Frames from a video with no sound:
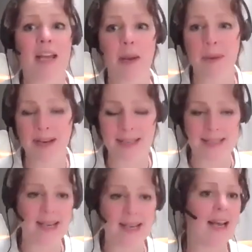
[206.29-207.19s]
am I going to
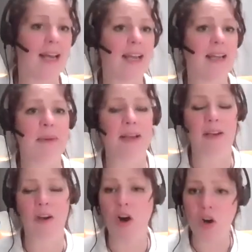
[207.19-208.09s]
die?
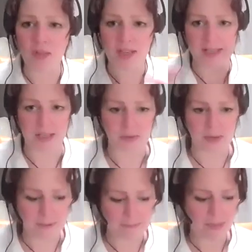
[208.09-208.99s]
All these things,
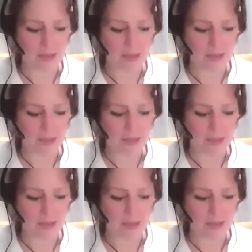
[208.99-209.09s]
right?